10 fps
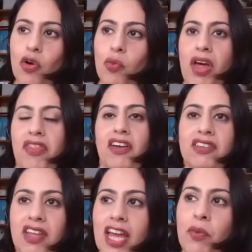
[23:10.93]
where they are
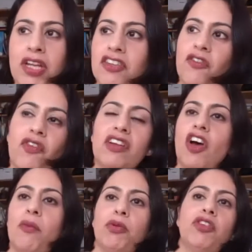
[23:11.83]
saying we need to, for example,